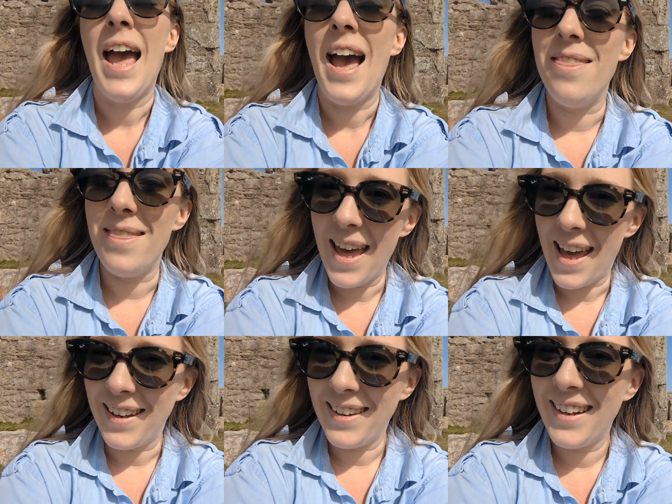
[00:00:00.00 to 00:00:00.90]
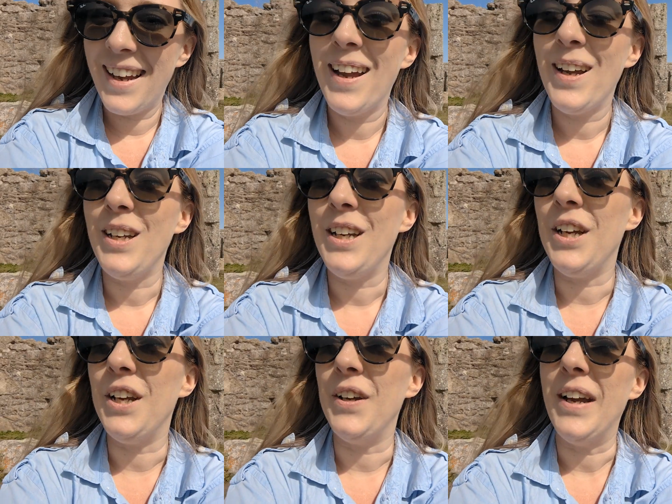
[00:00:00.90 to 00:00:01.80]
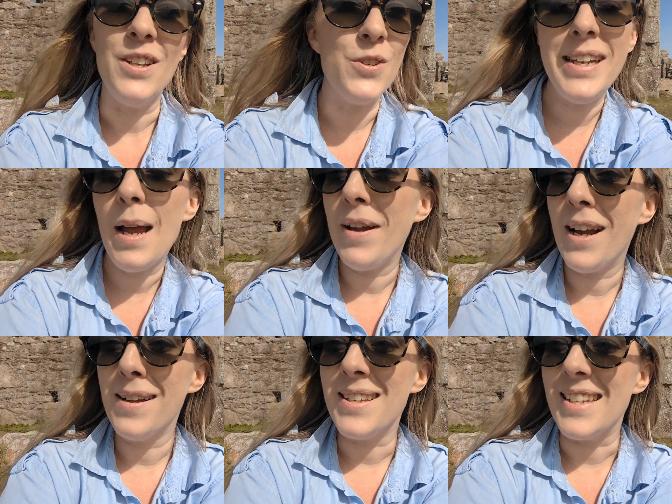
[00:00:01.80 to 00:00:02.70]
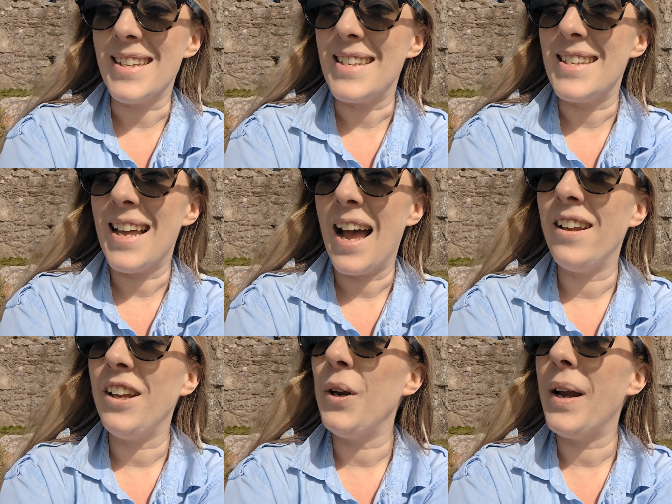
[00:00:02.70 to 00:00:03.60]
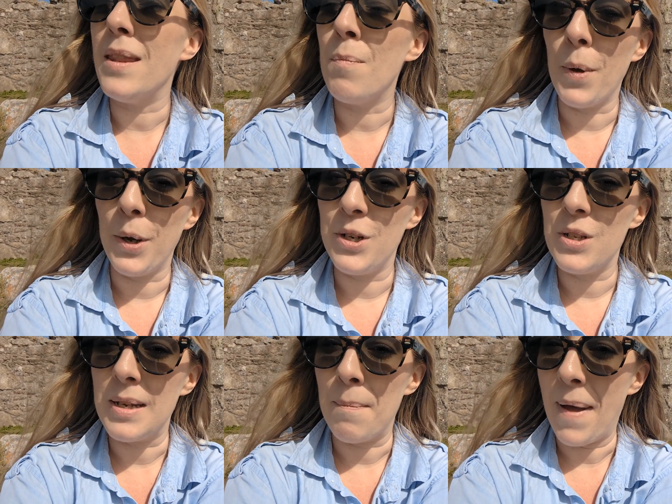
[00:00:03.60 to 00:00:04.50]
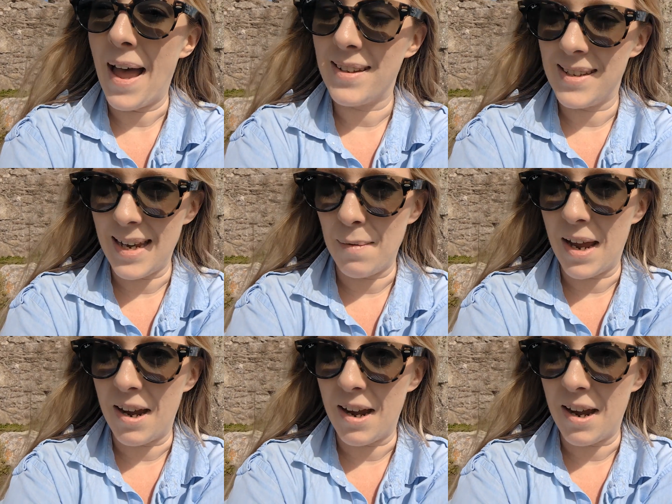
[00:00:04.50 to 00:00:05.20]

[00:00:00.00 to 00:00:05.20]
And then you enjoy the Abbey Gardens and then you get the boat back to St.